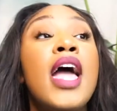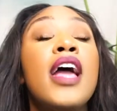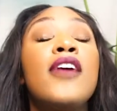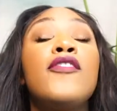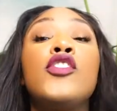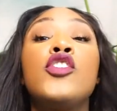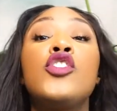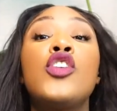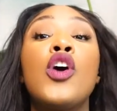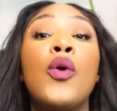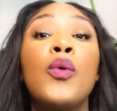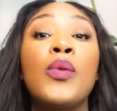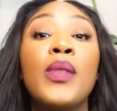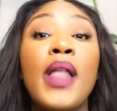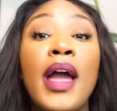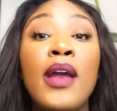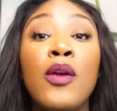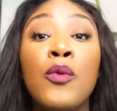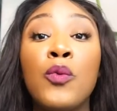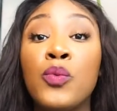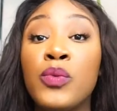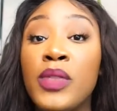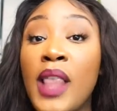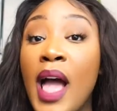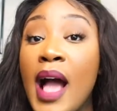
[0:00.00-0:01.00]
If you don't like
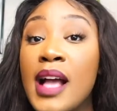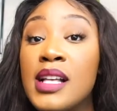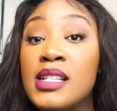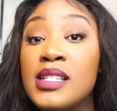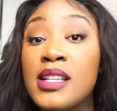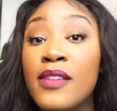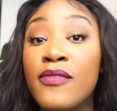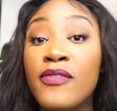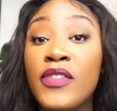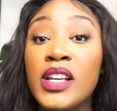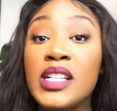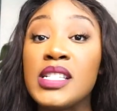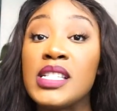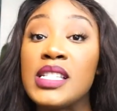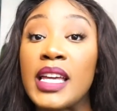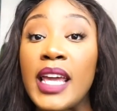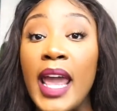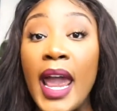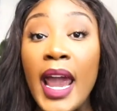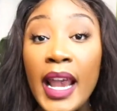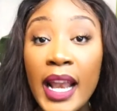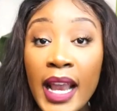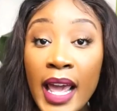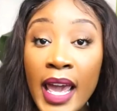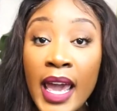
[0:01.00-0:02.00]
that
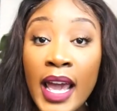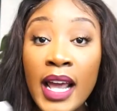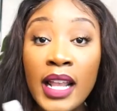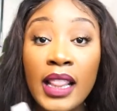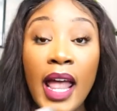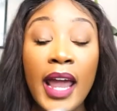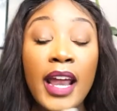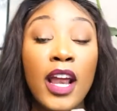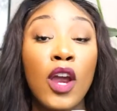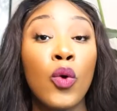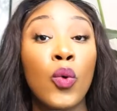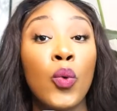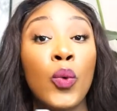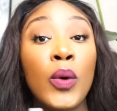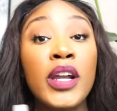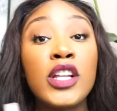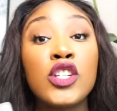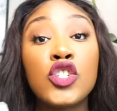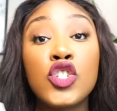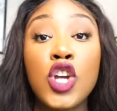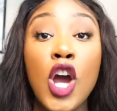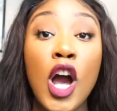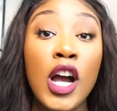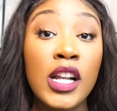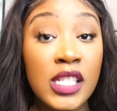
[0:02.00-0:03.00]
sophisticated, like
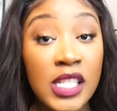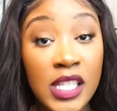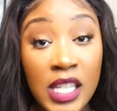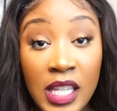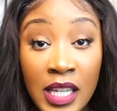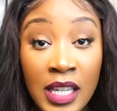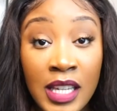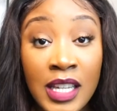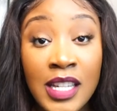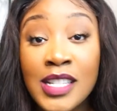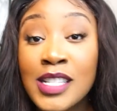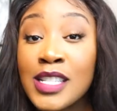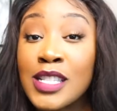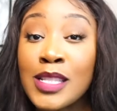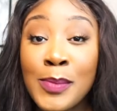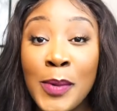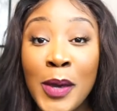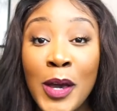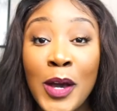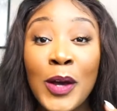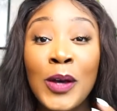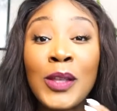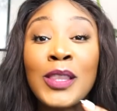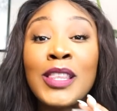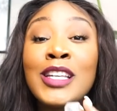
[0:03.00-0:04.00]
rich auntie
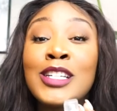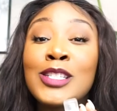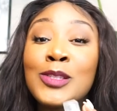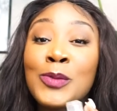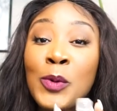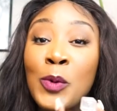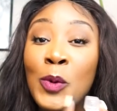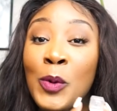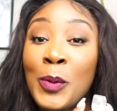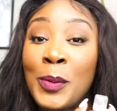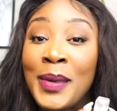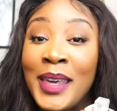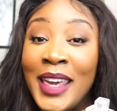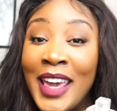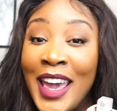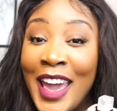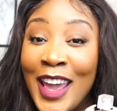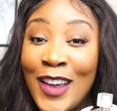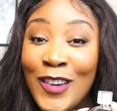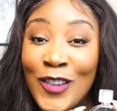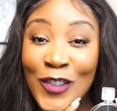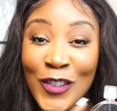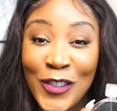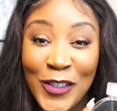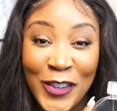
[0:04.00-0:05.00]
smell, this one would be
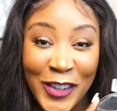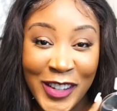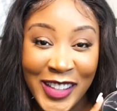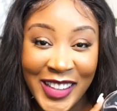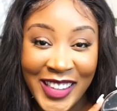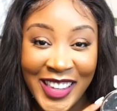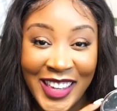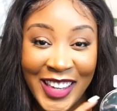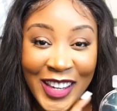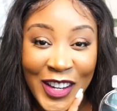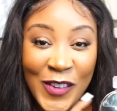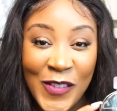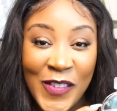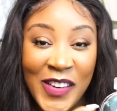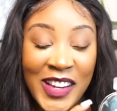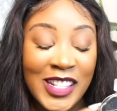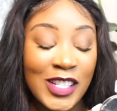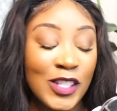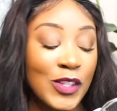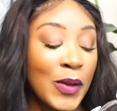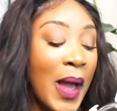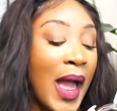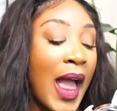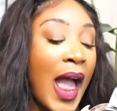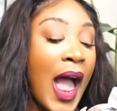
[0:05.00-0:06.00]
a really good
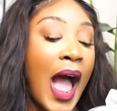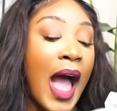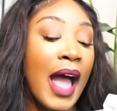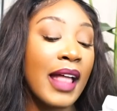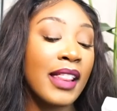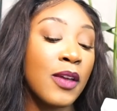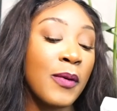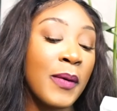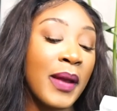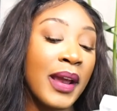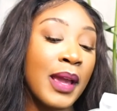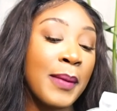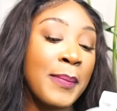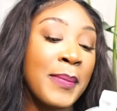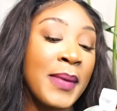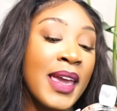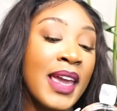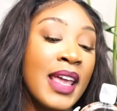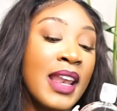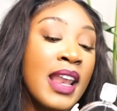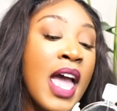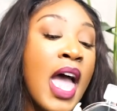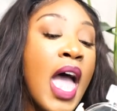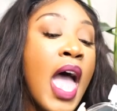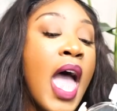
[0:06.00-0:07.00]
one. So I highly
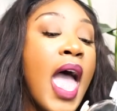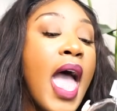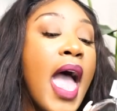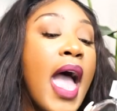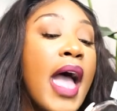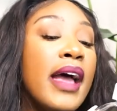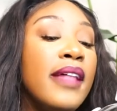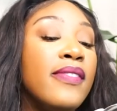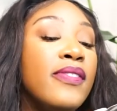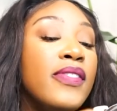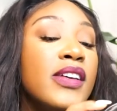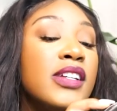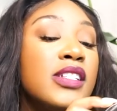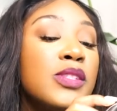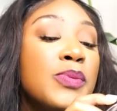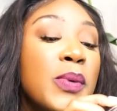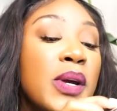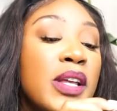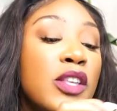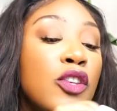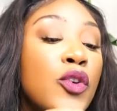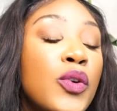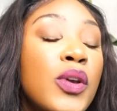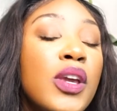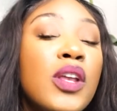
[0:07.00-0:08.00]
recommend. And this
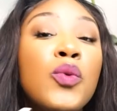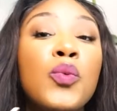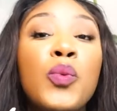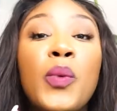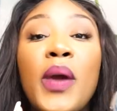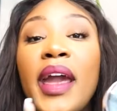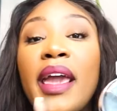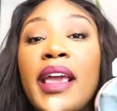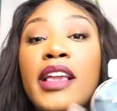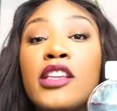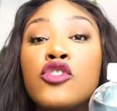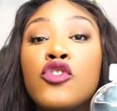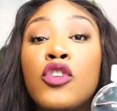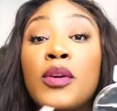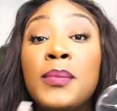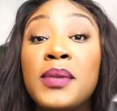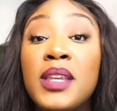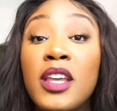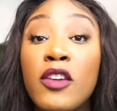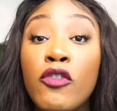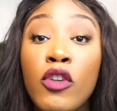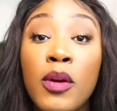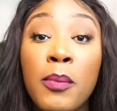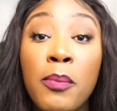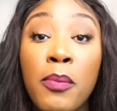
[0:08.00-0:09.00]
one you can range from
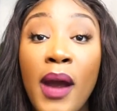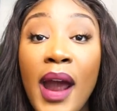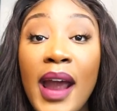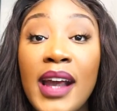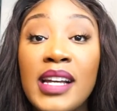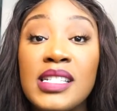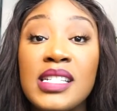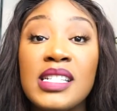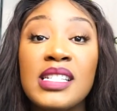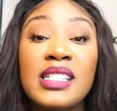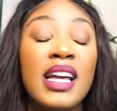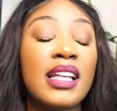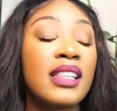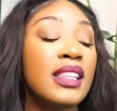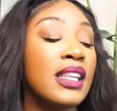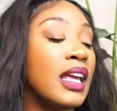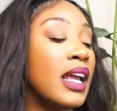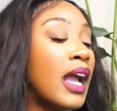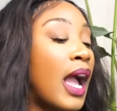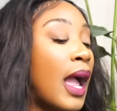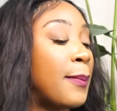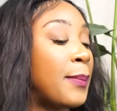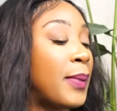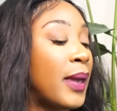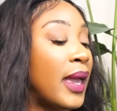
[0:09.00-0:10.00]
different prices. I
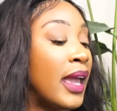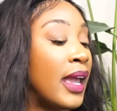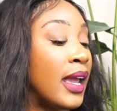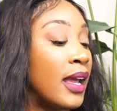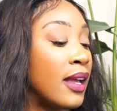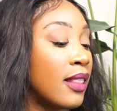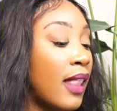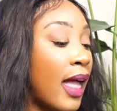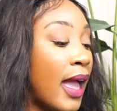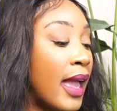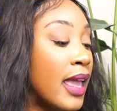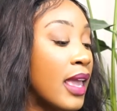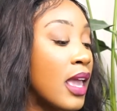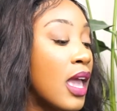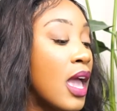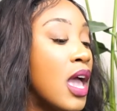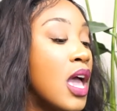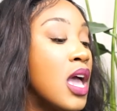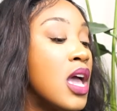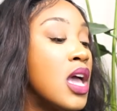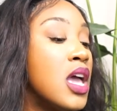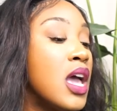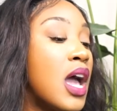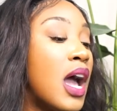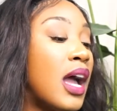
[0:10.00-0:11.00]
think I paid like like
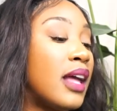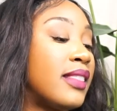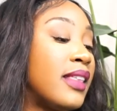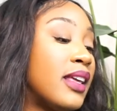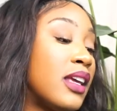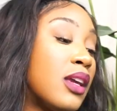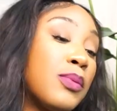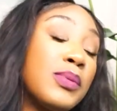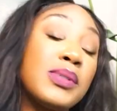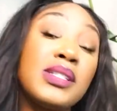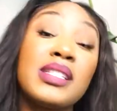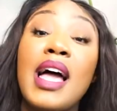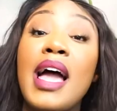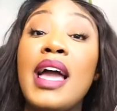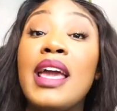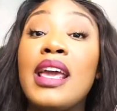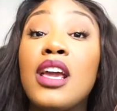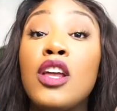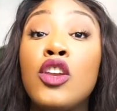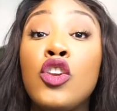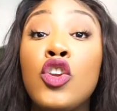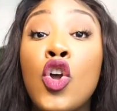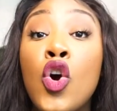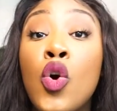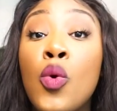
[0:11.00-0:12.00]
I think it was
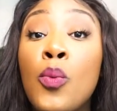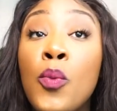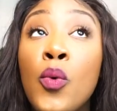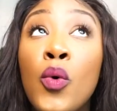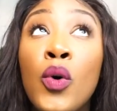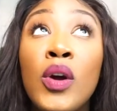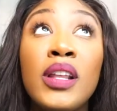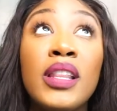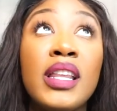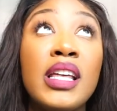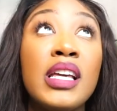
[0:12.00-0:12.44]
like no more